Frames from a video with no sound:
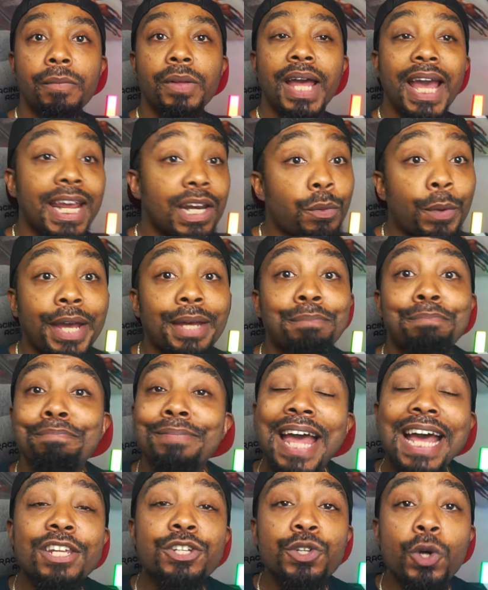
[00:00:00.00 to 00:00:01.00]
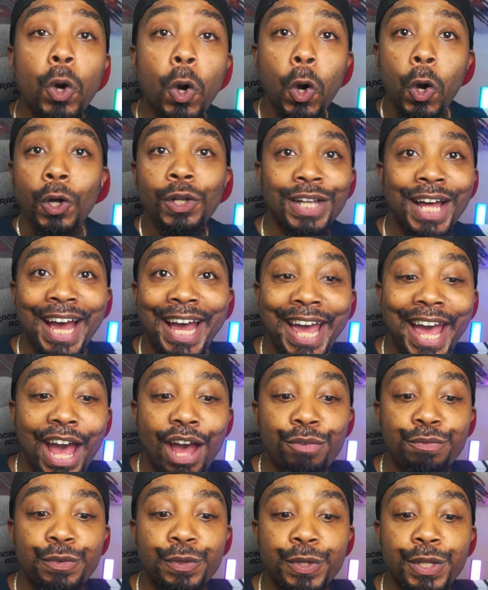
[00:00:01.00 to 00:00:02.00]
Anyway, that's all I
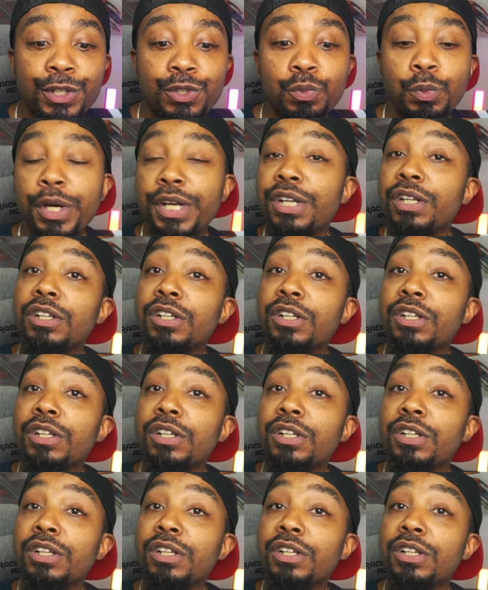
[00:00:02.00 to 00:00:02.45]
have for this one.